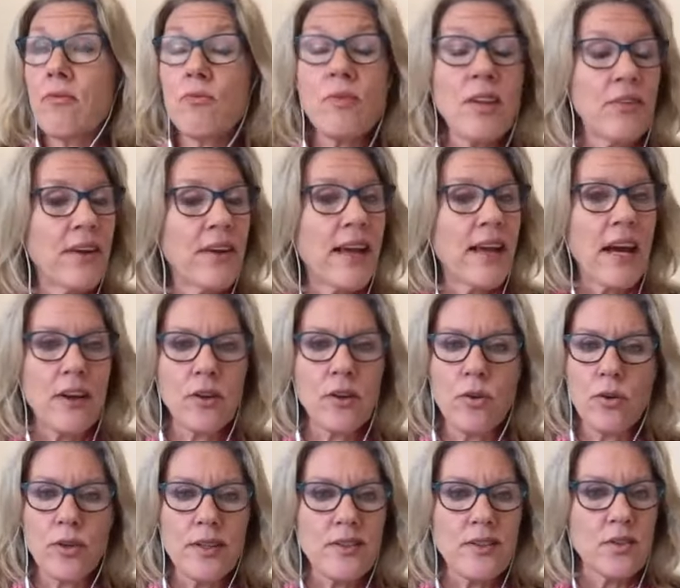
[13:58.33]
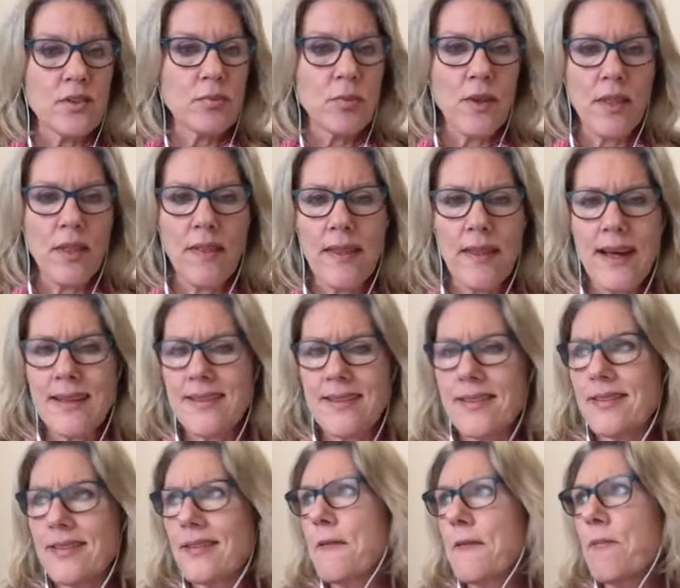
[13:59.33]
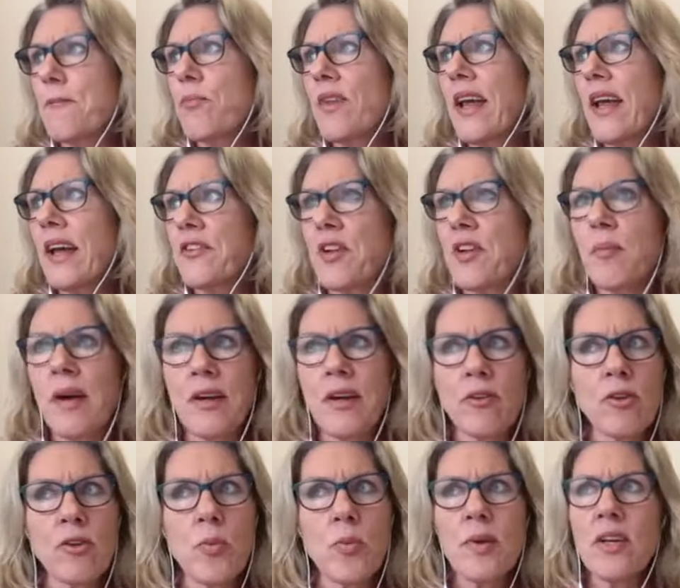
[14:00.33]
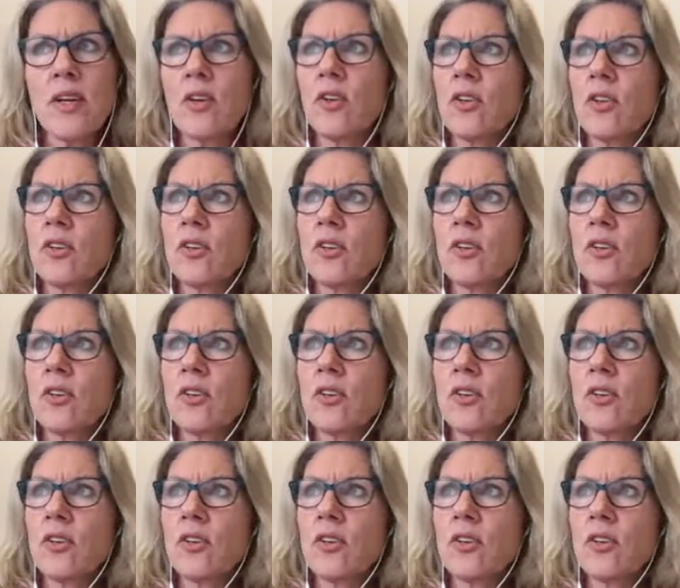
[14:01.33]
different categories, whether that's antimicrobials,